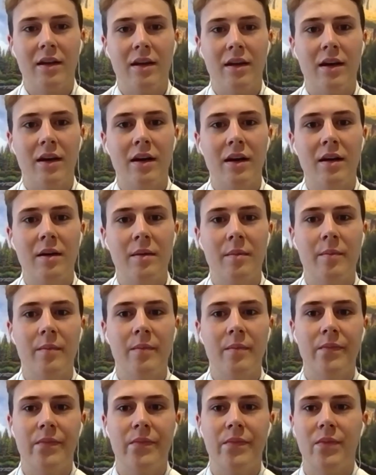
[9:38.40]

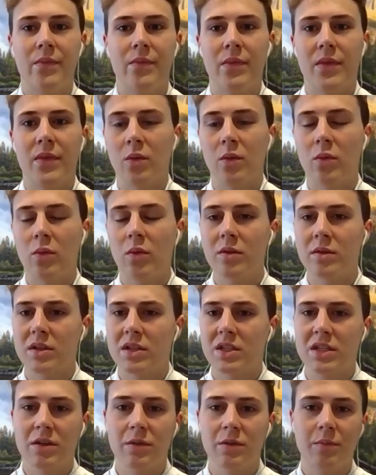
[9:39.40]
the work
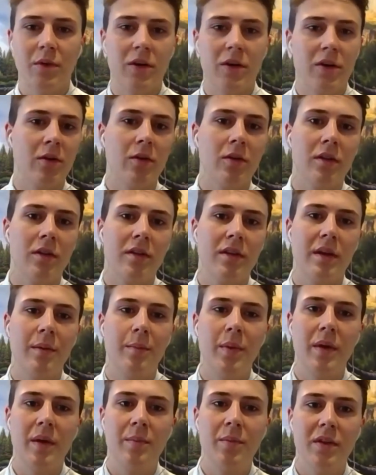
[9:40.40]
was super cool.
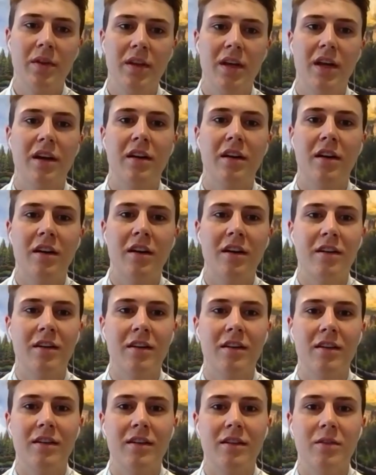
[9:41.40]
The people there
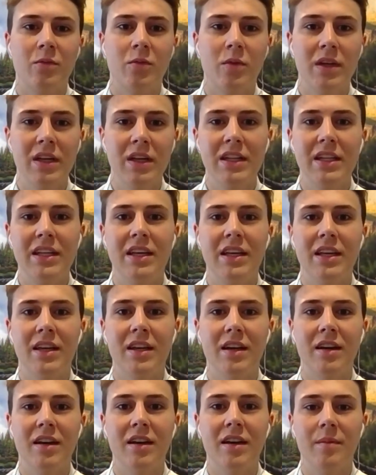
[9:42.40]
are
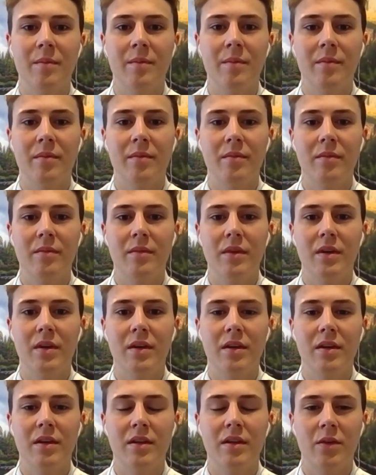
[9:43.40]
really,
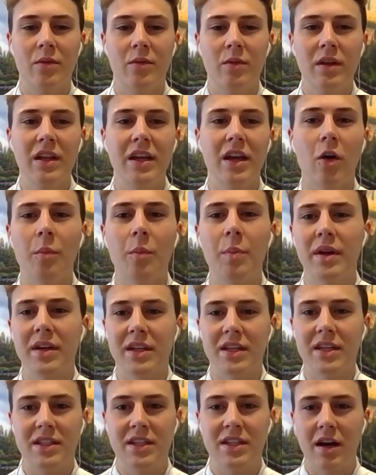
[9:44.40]
they're really open
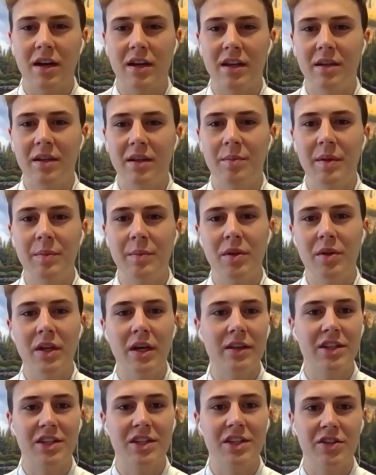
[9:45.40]
to talking to people
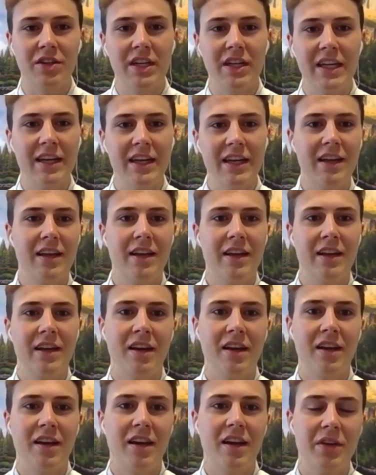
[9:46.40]
on the street.
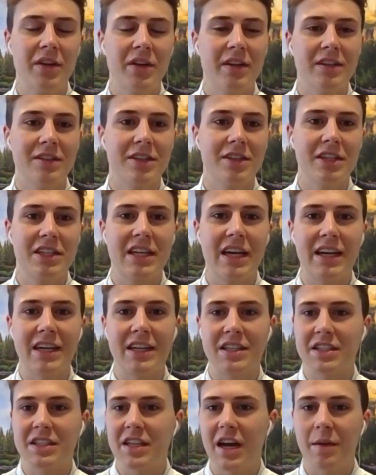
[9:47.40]
You can just kind
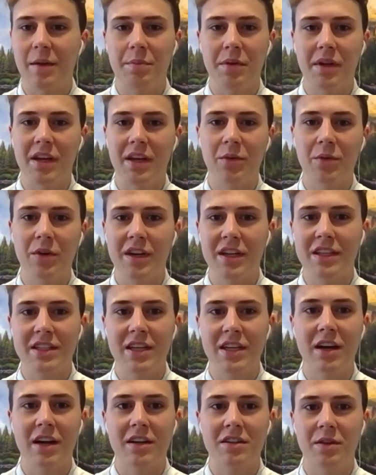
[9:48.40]
of stop anyone and
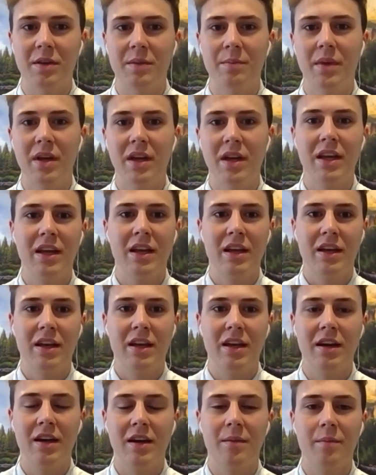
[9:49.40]
talk to
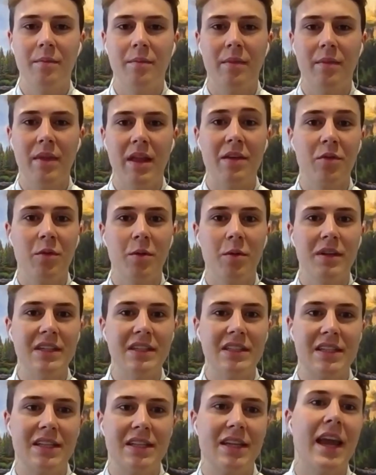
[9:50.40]
them. Everyone
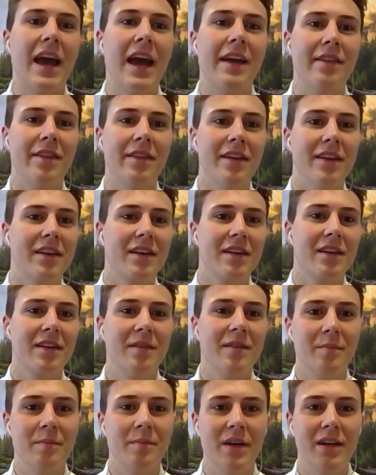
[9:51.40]
is Catholic,
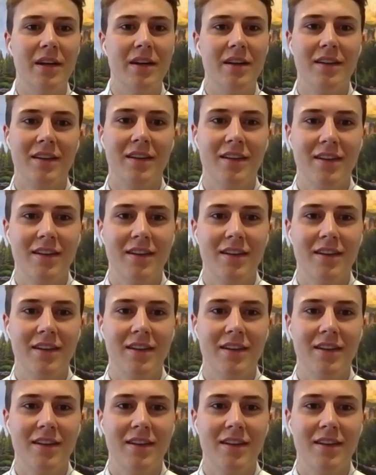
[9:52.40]
but